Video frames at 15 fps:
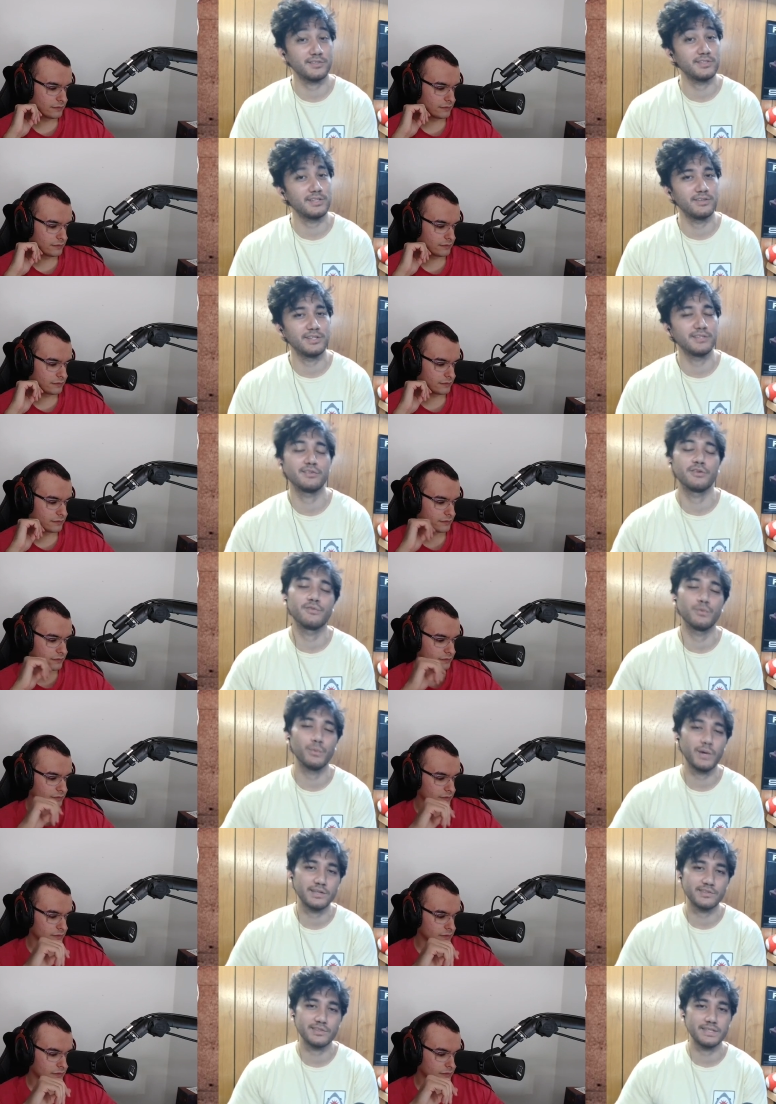Speaker 1: series. So if you
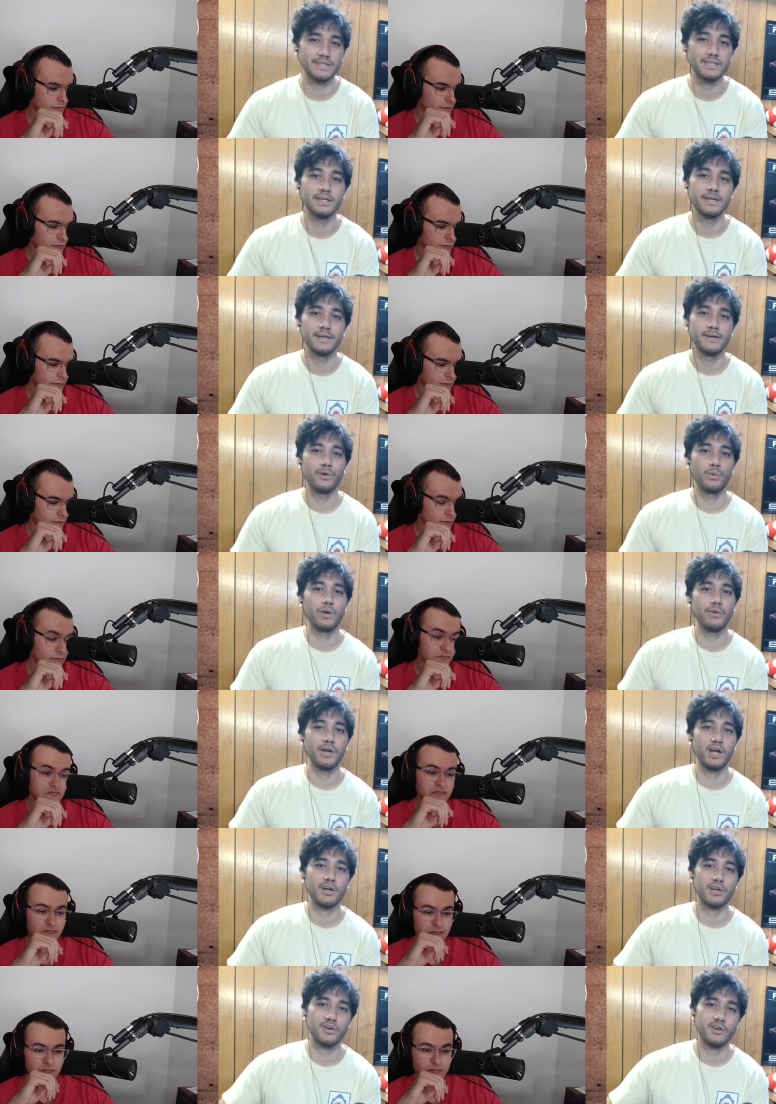want to see where
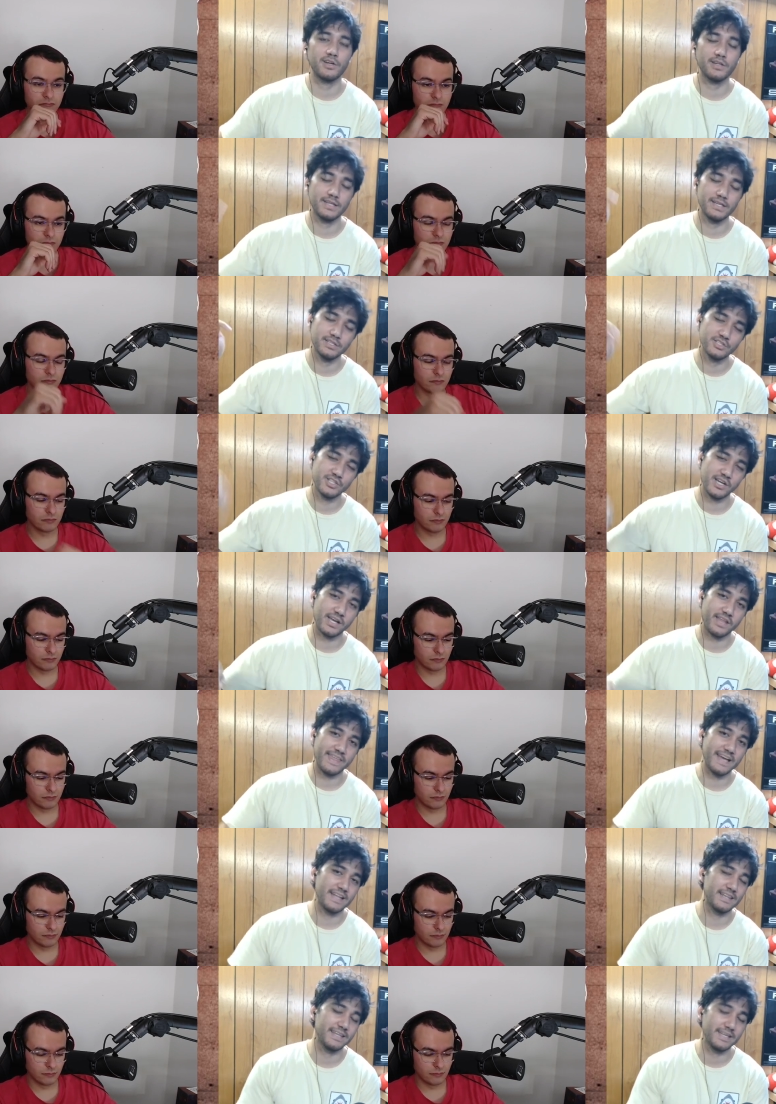we are currently, check out
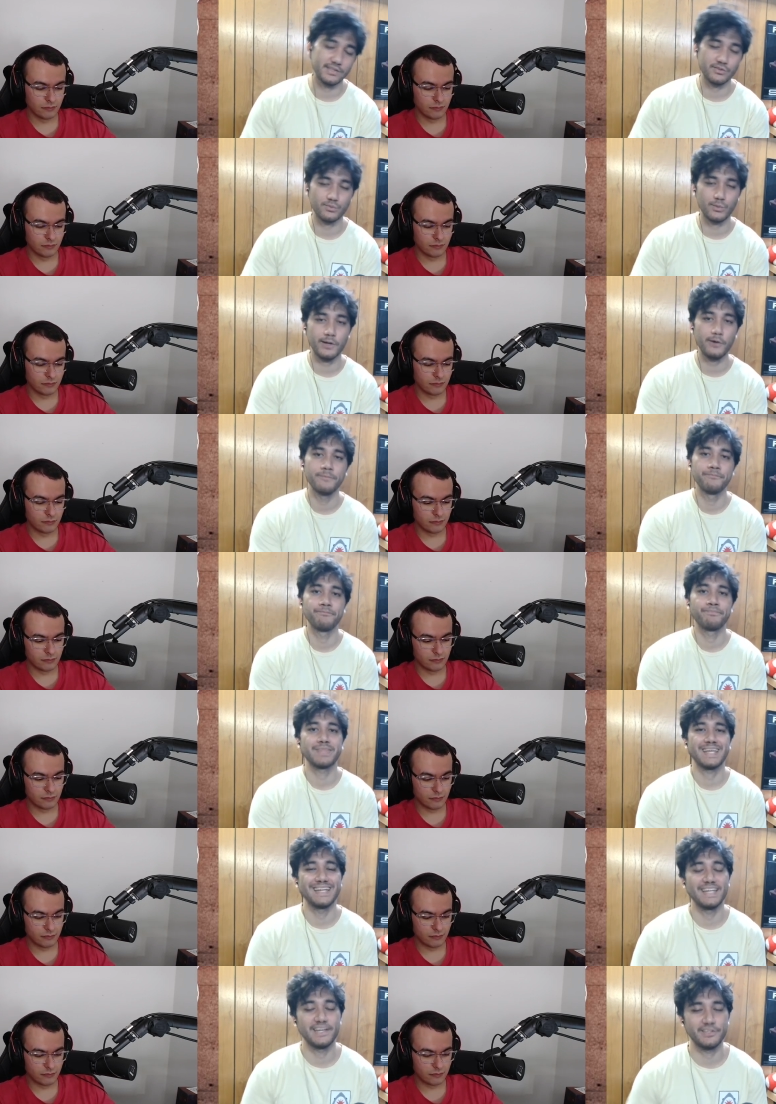that link as well.
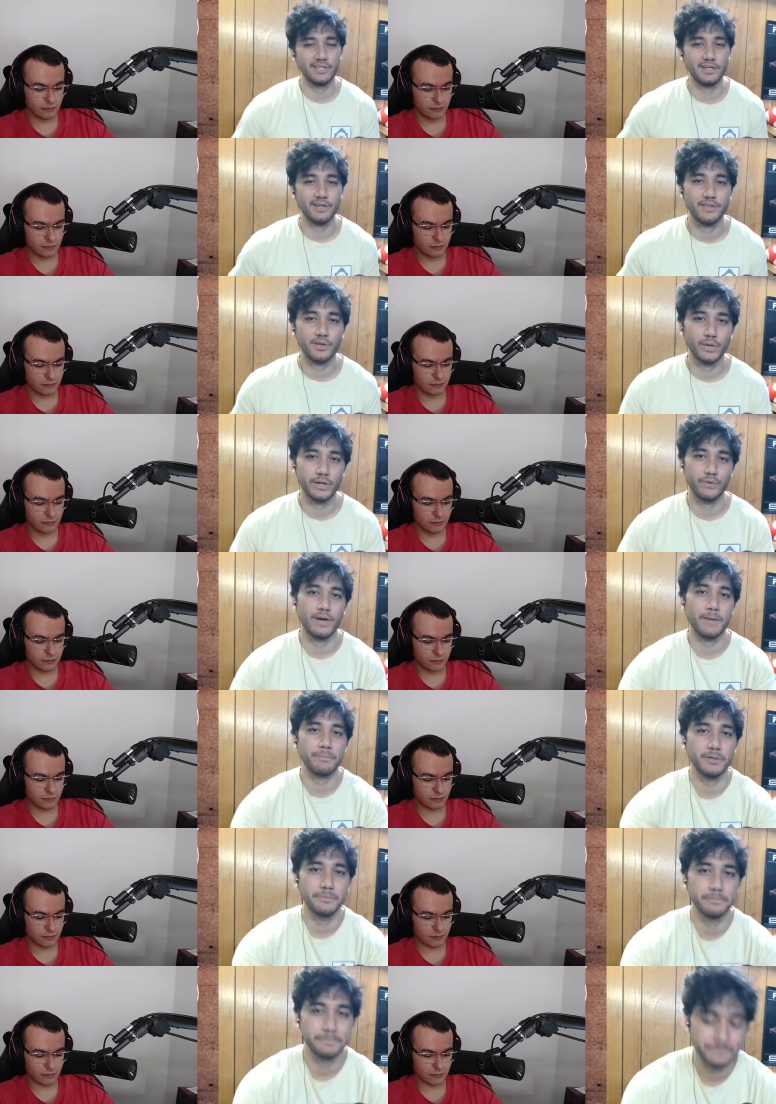And yeah, is there anything you want to
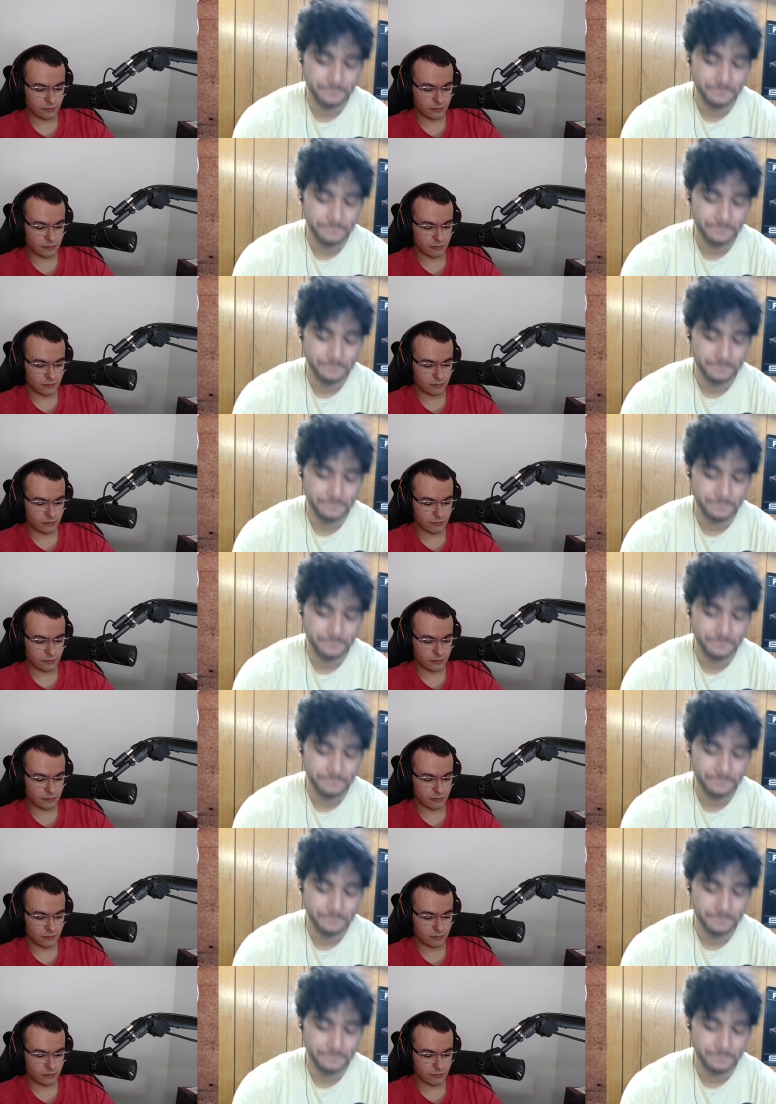wrap up?